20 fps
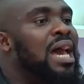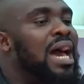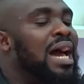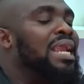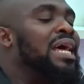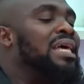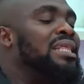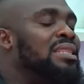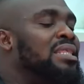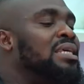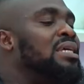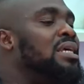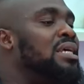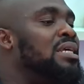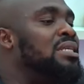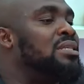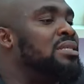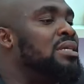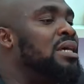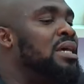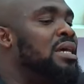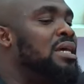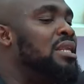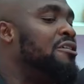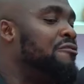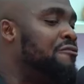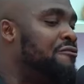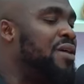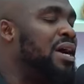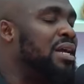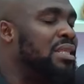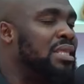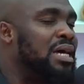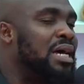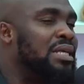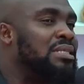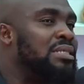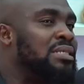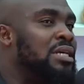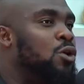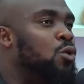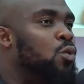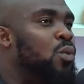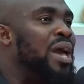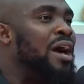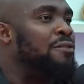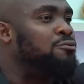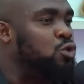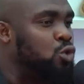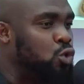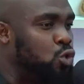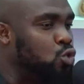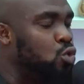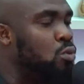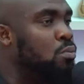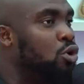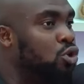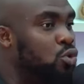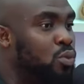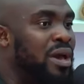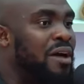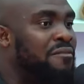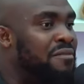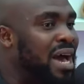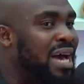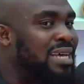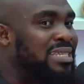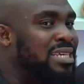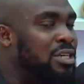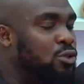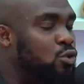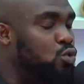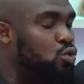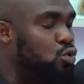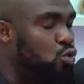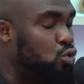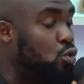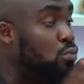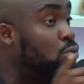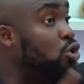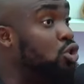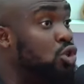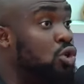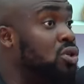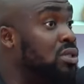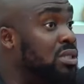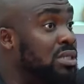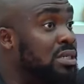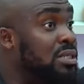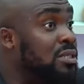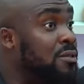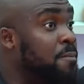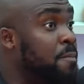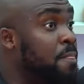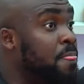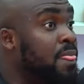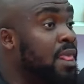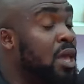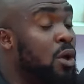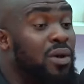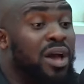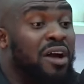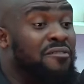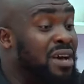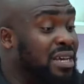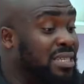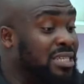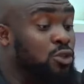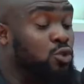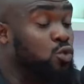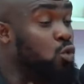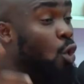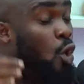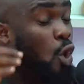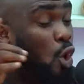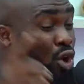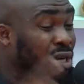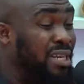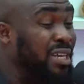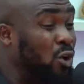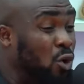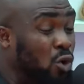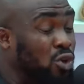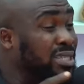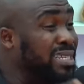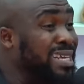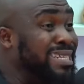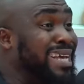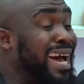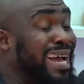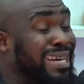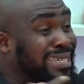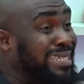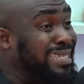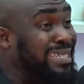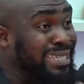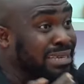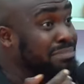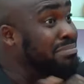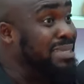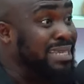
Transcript: And I think it's the fact that we have so much, we have access to so much content. We have access to all the content at the same